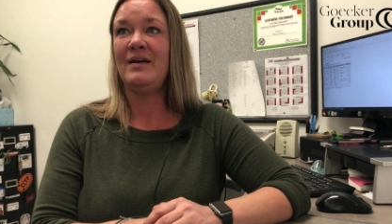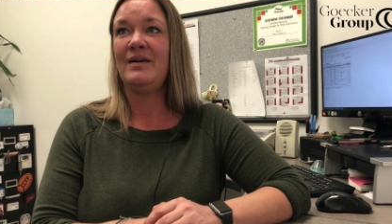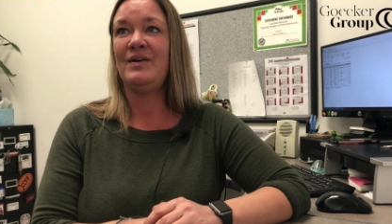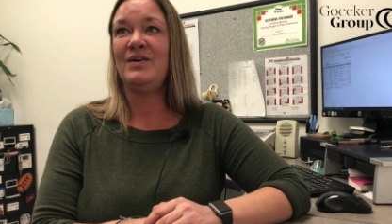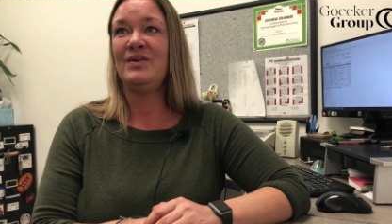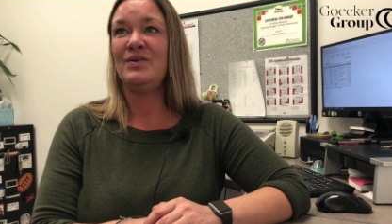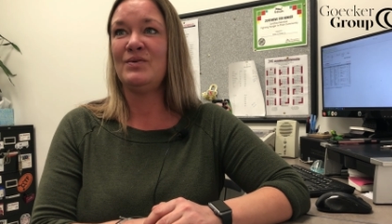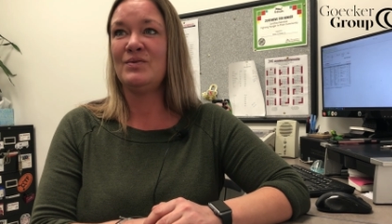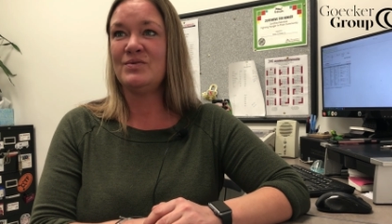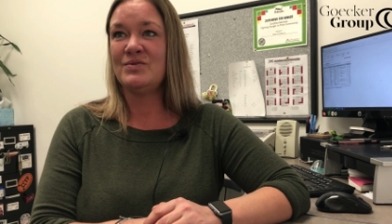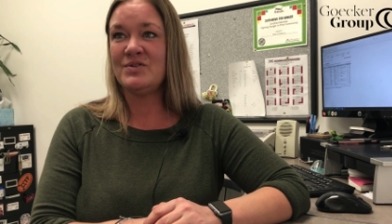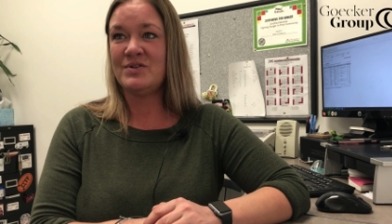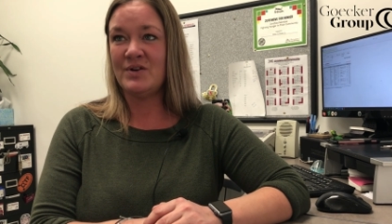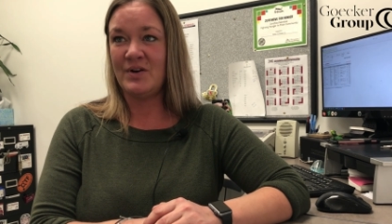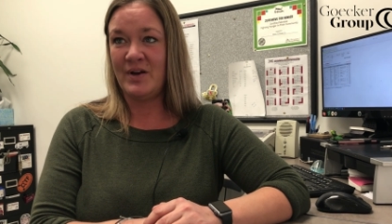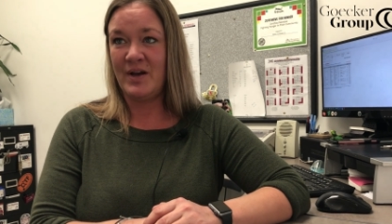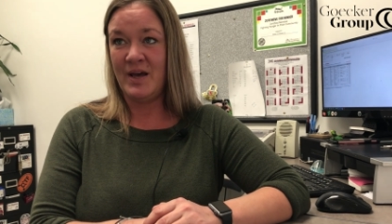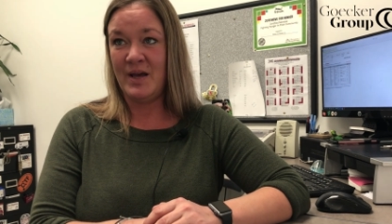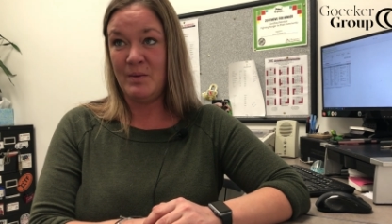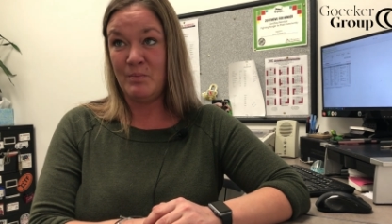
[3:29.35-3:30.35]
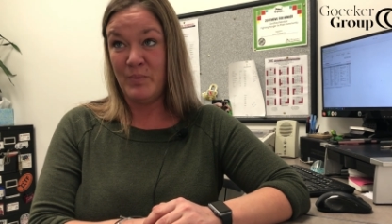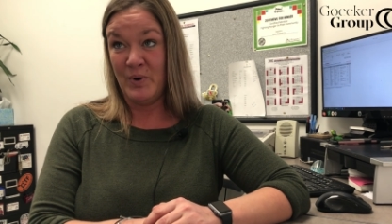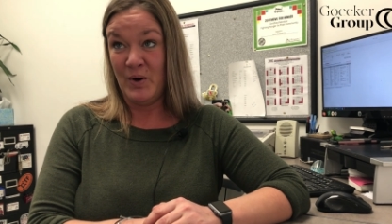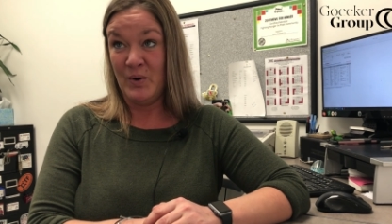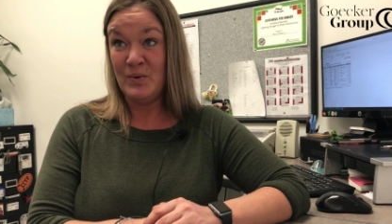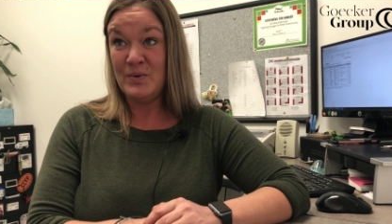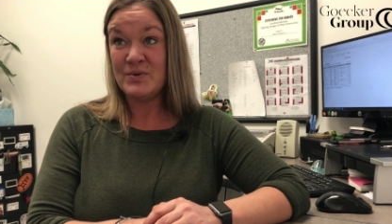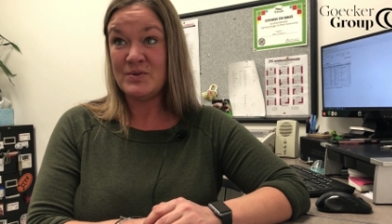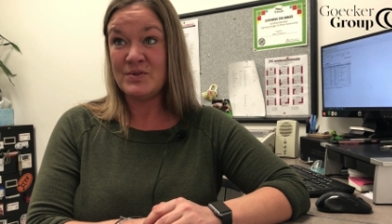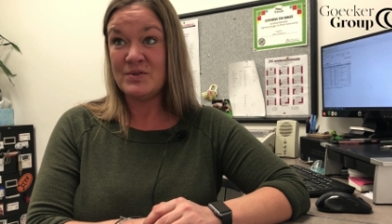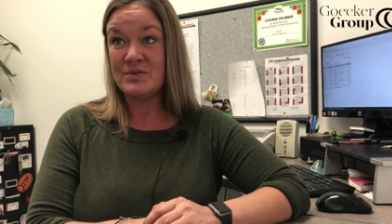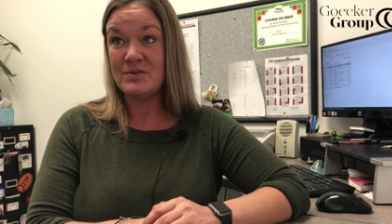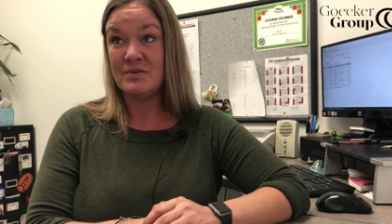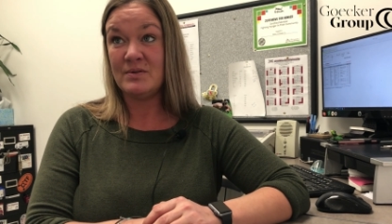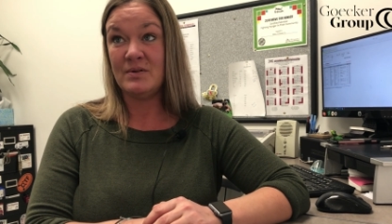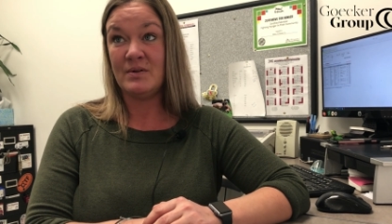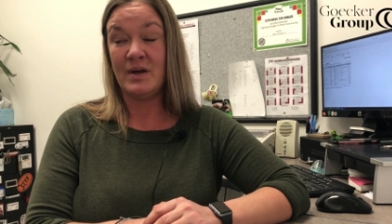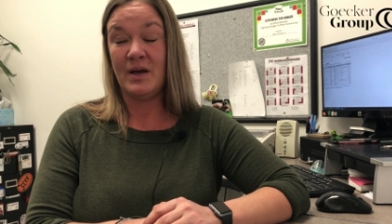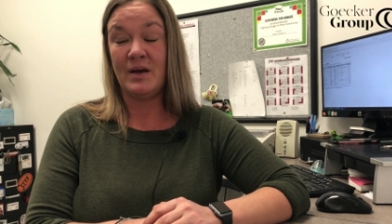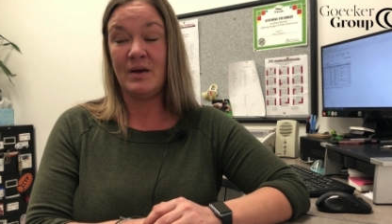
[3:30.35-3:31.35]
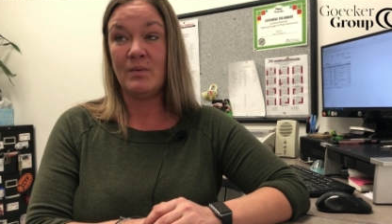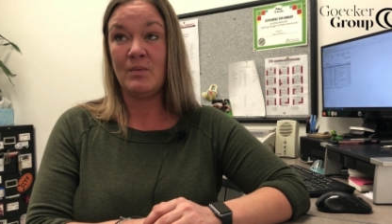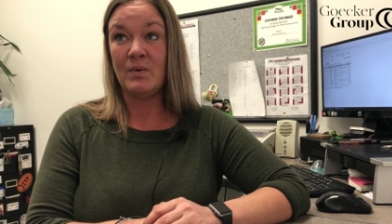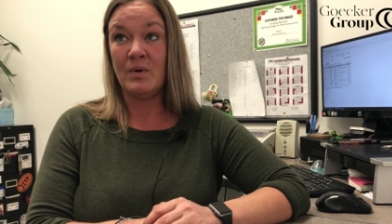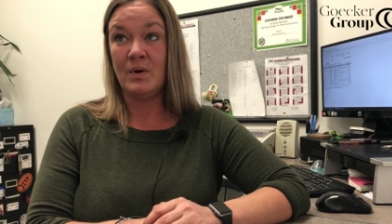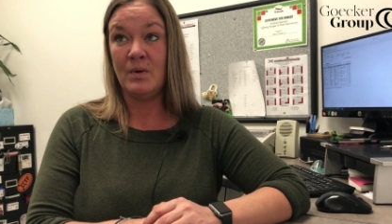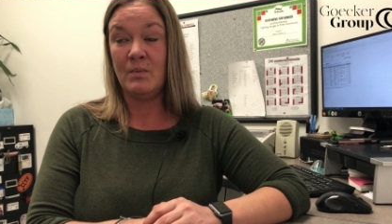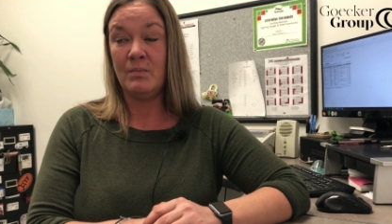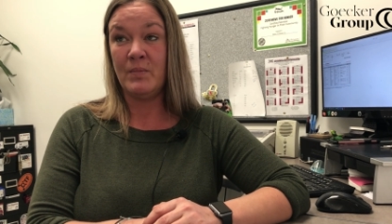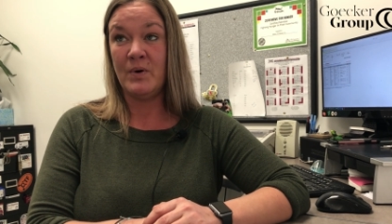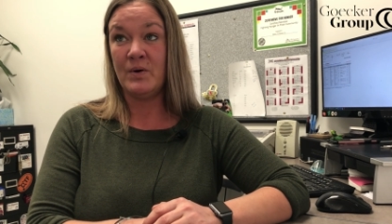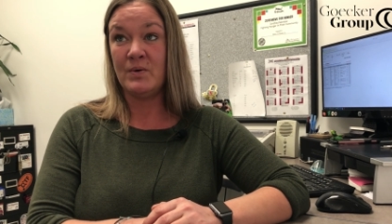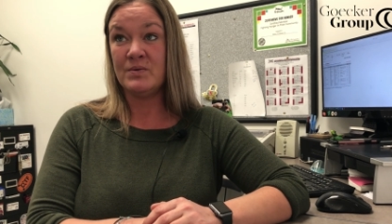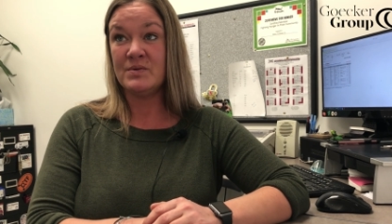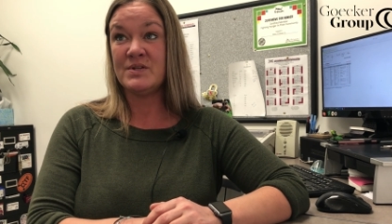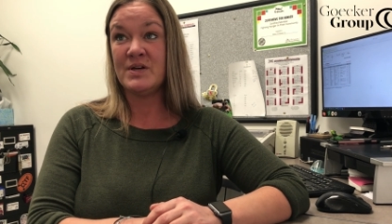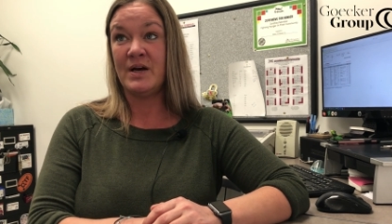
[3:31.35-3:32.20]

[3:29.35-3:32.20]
you took a boat, like a rowboat